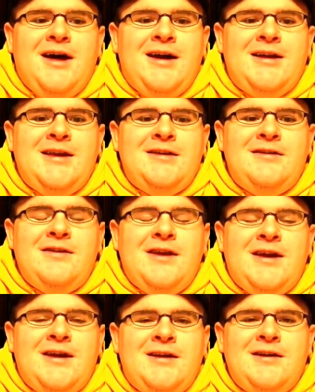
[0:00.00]
get to
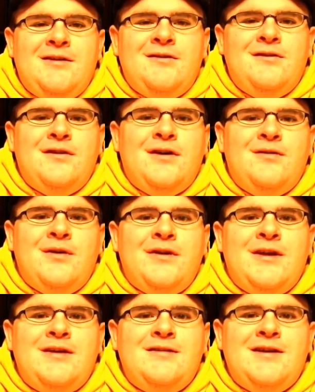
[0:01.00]
the end of when
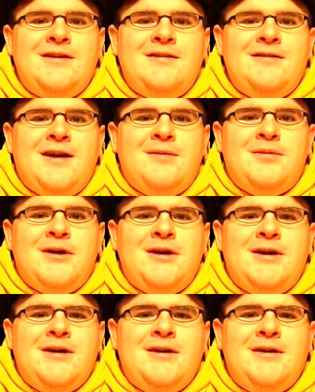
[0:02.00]
they said to stop
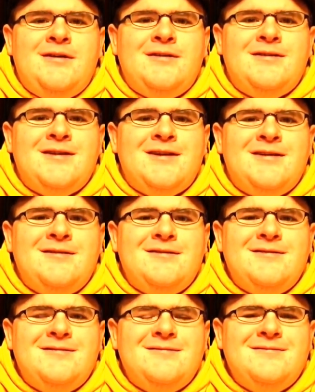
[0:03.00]
running, and I was like,
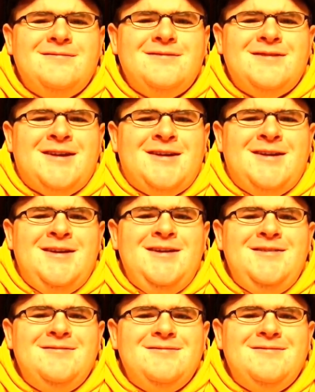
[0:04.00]
"Is that it?